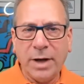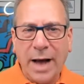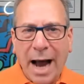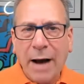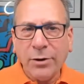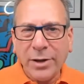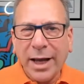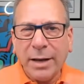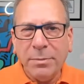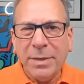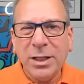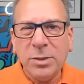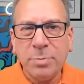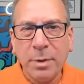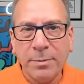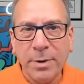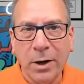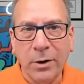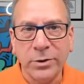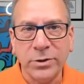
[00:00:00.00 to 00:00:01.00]
outline means
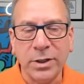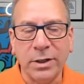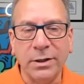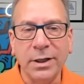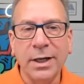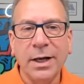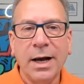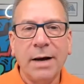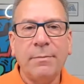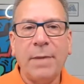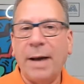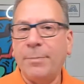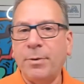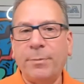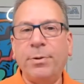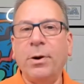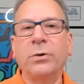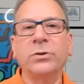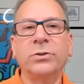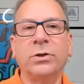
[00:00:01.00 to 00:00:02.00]
proposal, my
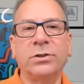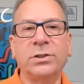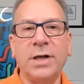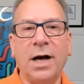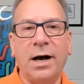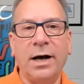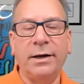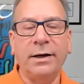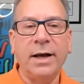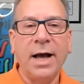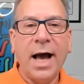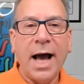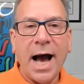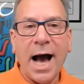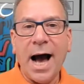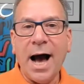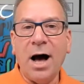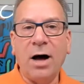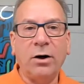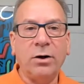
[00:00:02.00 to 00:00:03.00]
proposal done,
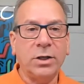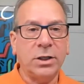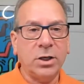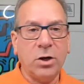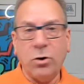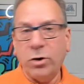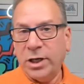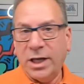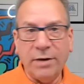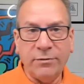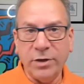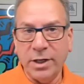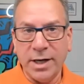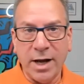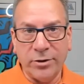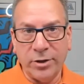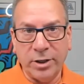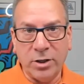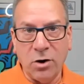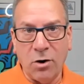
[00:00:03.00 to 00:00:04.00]
I'll give you
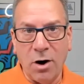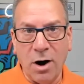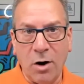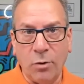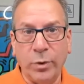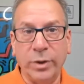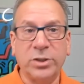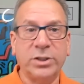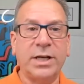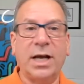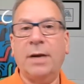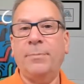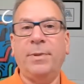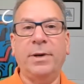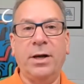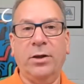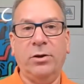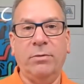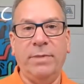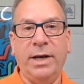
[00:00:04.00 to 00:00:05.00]
another call. We'll set up
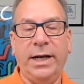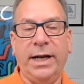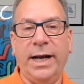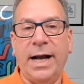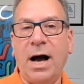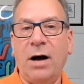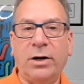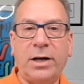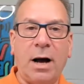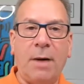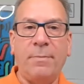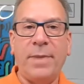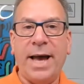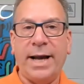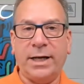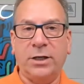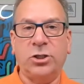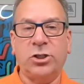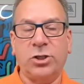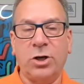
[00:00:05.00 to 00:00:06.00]
another meeting. I'll come
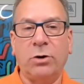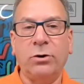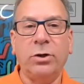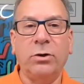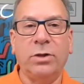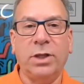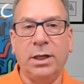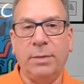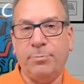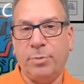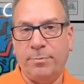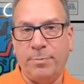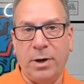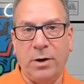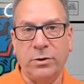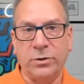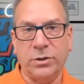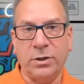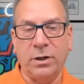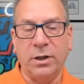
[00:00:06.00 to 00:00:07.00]
back and show you the
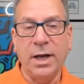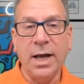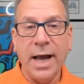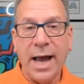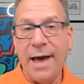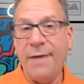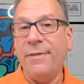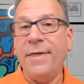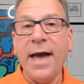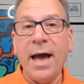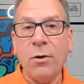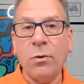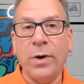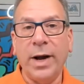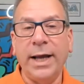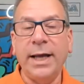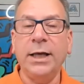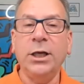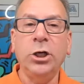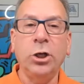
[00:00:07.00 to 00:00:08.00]
proposal. And that
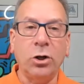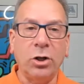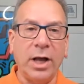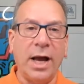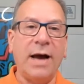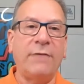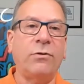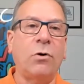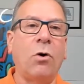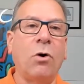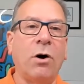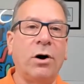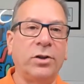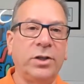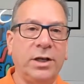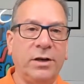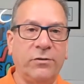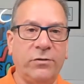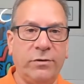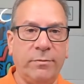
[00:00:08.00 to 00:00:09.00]
way you'll have all
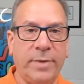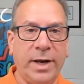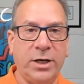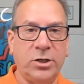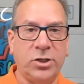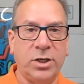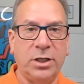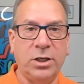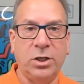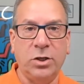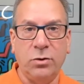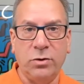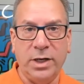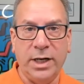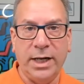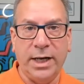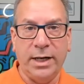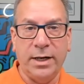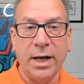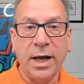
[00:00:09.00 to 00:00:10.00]
the information you
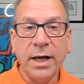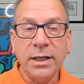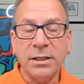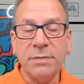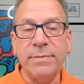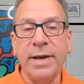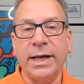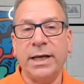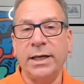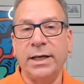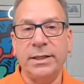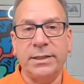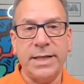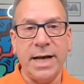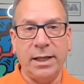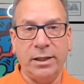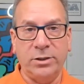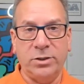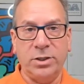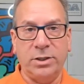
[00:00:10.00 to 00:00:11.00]
need to make an
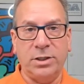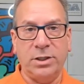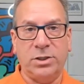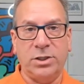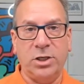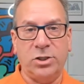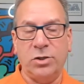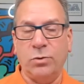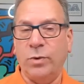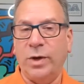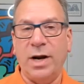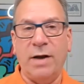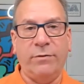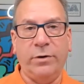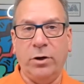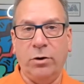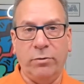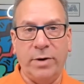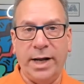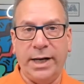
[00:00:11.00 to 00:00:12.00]
intelligent decision whenever
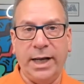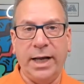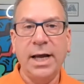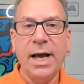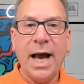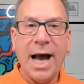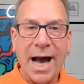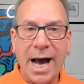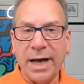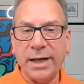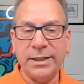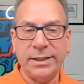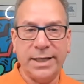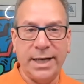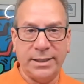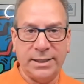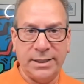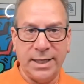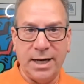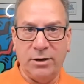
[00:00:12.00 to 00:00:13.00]
you're ready. How does
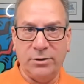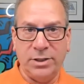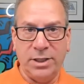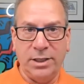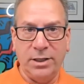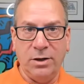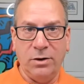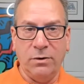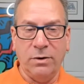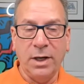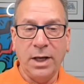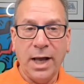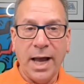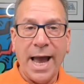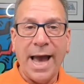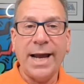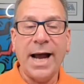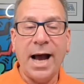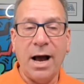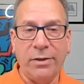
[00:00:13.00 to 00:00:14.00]
that sound to you?
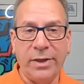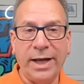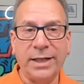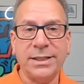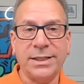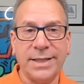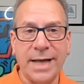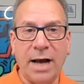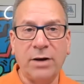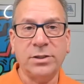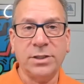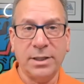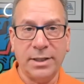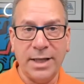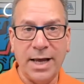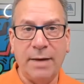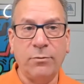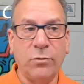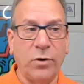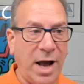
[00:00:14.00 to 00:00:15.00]
And how that sounds to
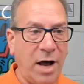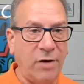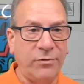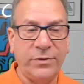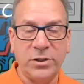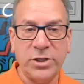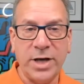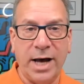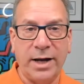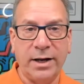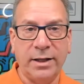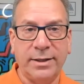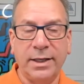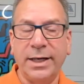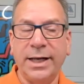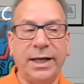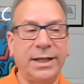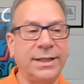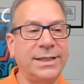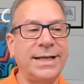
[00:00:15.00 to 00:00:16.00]
them, Ralph and
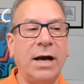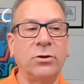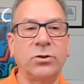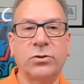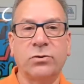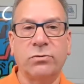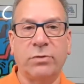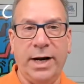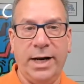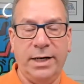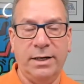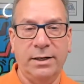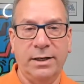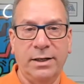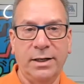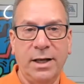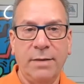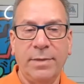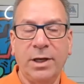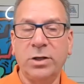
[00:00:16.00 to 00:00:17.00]
Jonathan, it sounds great.
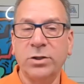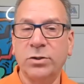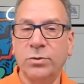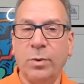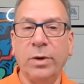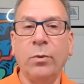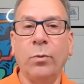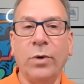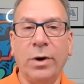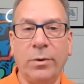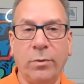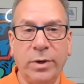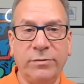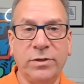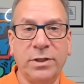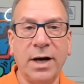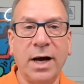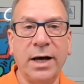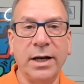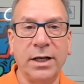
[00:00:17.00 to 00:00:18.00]
Because what
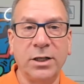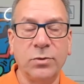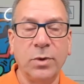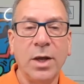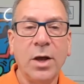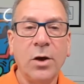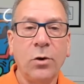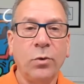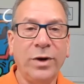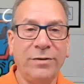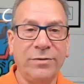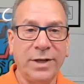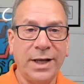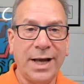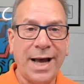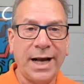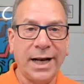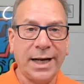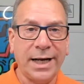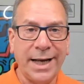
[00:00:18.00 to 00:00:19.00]
we've done is we've
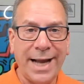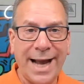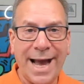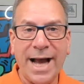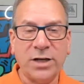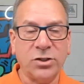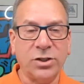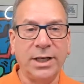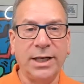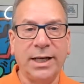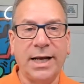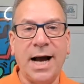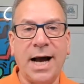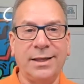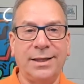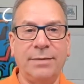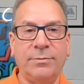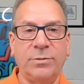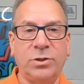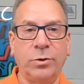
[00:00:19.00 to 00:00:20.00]
actually
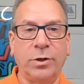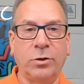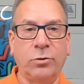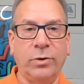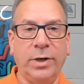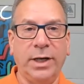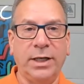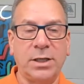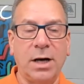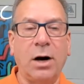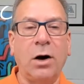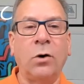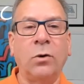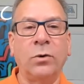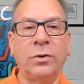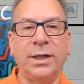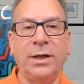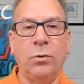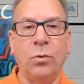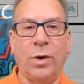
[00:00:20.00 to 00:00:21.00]
gotten them to agree to
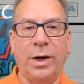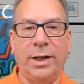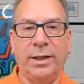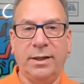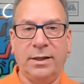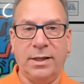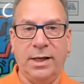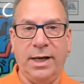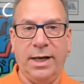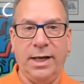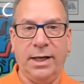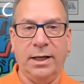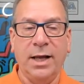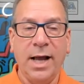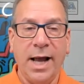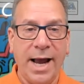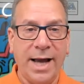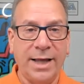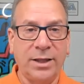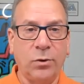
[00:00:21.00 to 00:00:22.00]
only one thing.
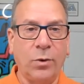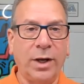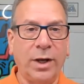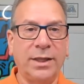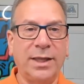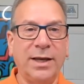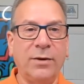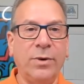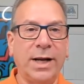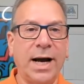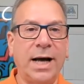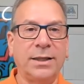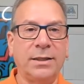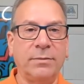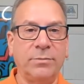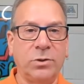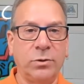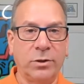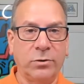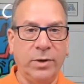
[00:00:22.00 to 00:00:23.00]
And the one thing we got
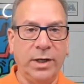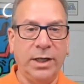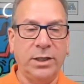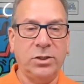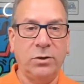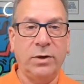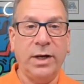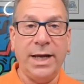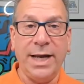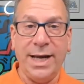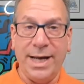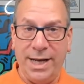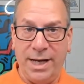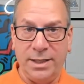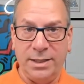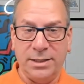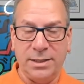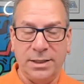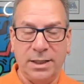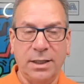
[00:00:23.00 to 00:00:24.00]
them to agree to
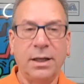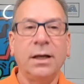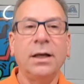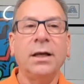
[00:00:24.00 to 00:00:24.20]
is